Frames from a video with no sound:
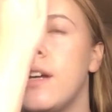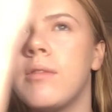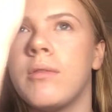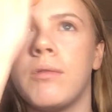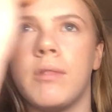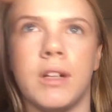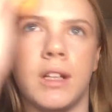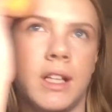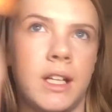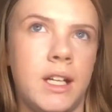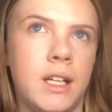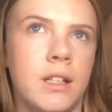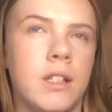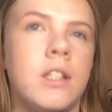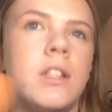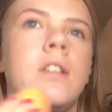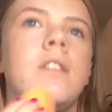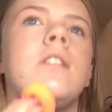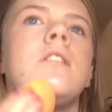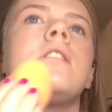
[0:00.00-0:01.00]
a really
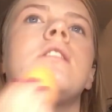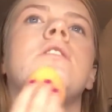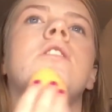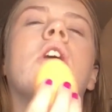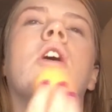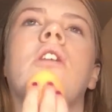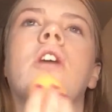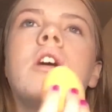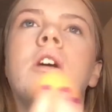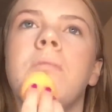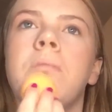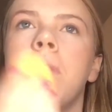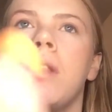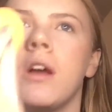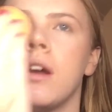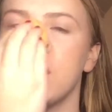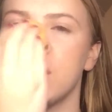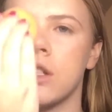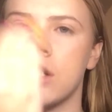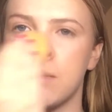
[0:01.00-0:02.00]
dark
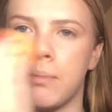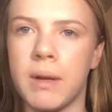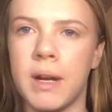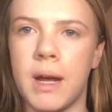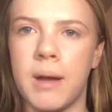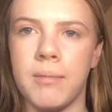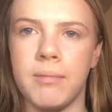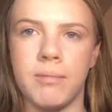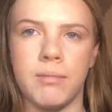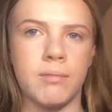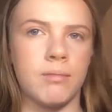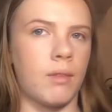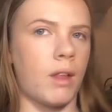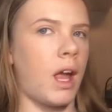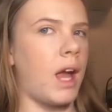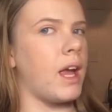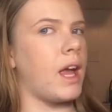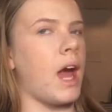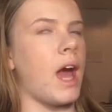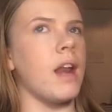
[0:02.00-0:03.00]
blush, but I
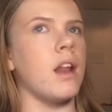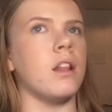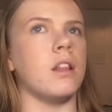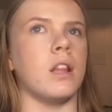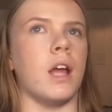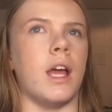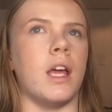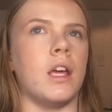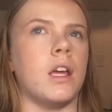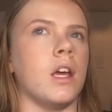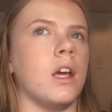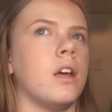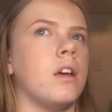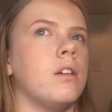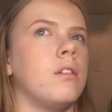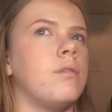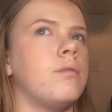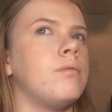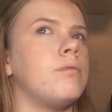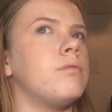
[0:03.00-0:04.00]
kind of like it.
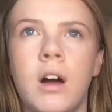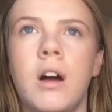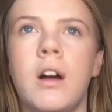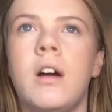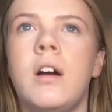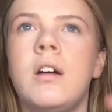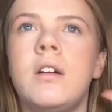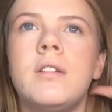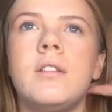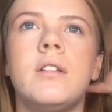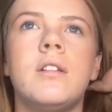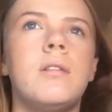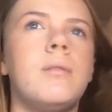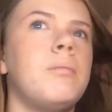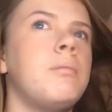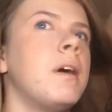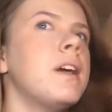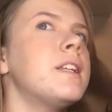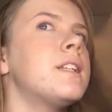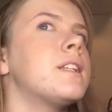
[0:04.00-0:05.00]

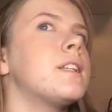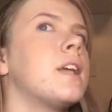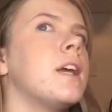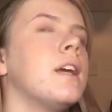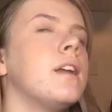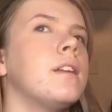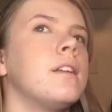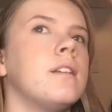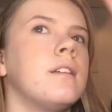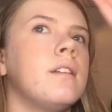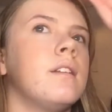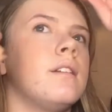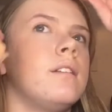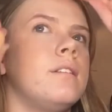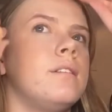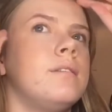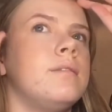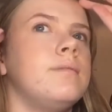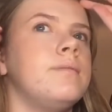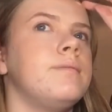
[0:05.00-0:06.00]
My skin,
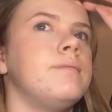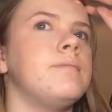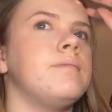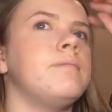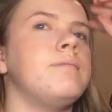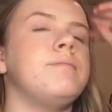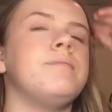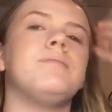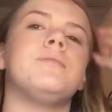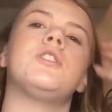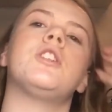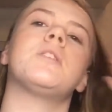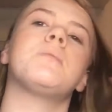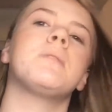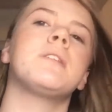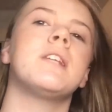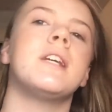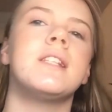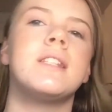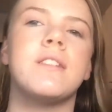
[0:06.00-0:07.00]
just
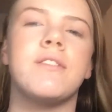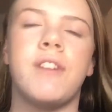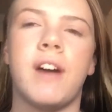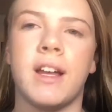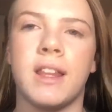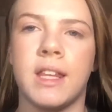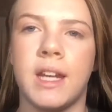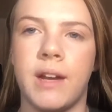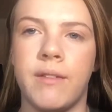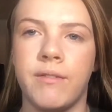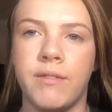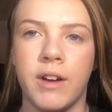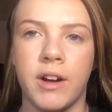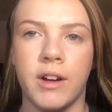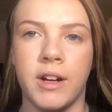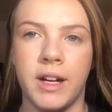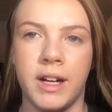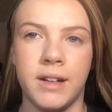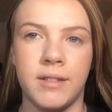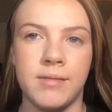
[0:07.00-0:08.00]
besides the fact that I'm
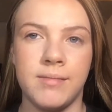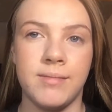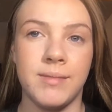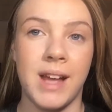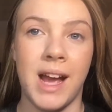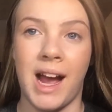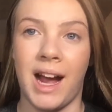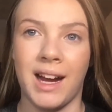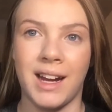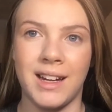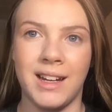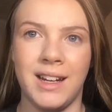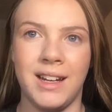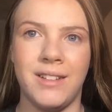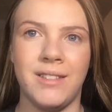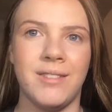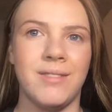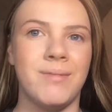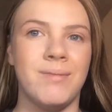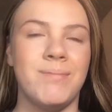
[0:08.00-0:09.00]
very
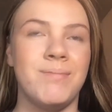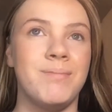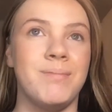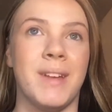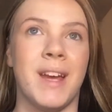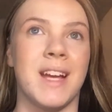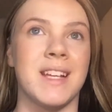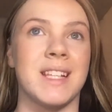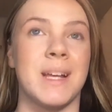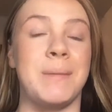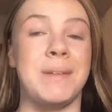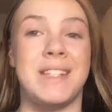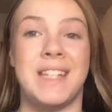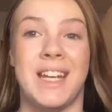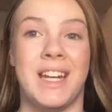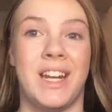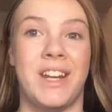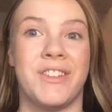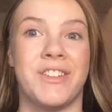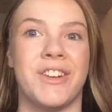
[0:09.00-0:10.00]
acne because I'm a
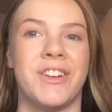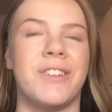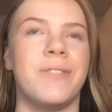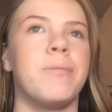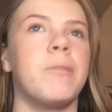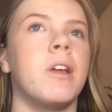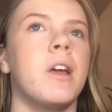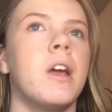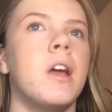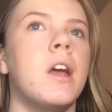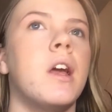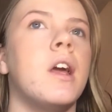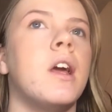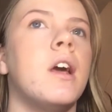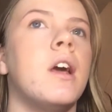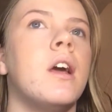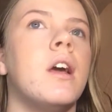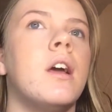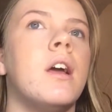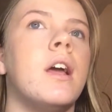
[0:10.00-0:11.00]
teenager,
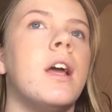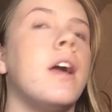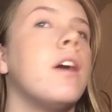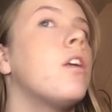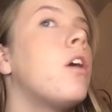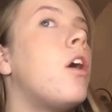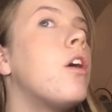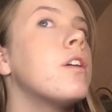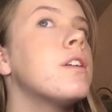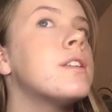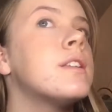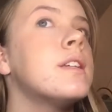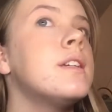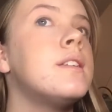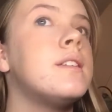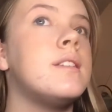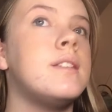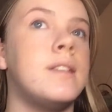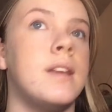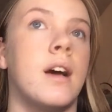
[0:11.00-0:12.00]
it
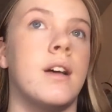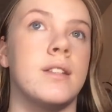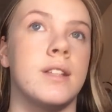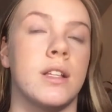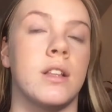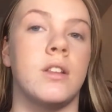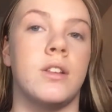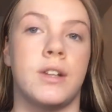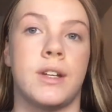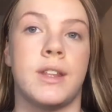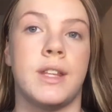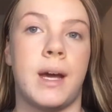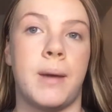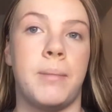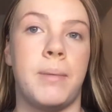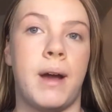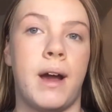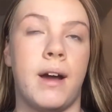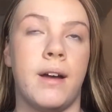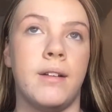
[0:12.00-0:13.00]
honestly doesn't look
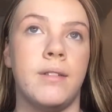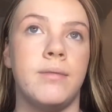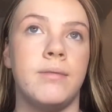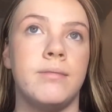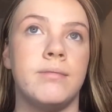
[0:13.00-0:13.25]
that bad.